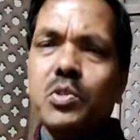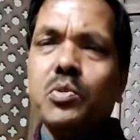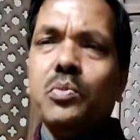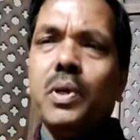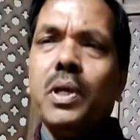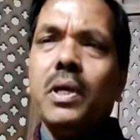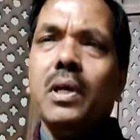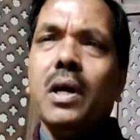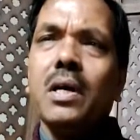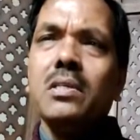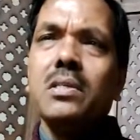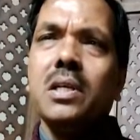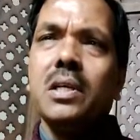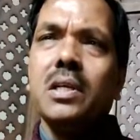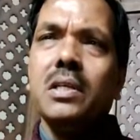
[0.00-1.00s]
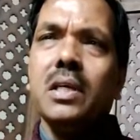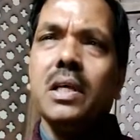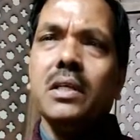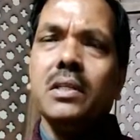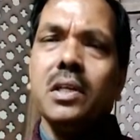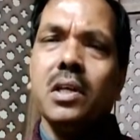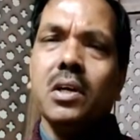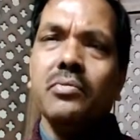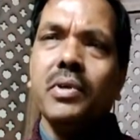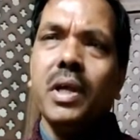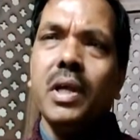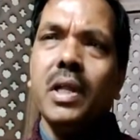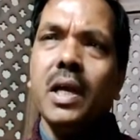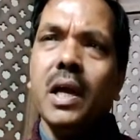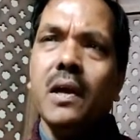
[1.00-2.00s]
to be a citizen of
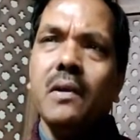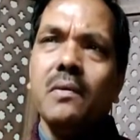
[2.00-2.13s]
India,